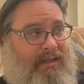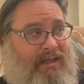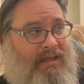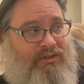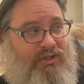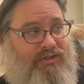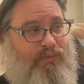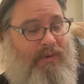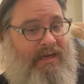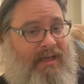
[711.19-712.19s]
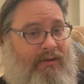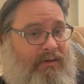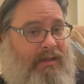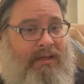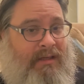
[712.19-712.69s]
he just went
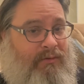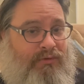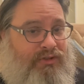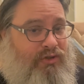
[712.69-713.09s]
out and he was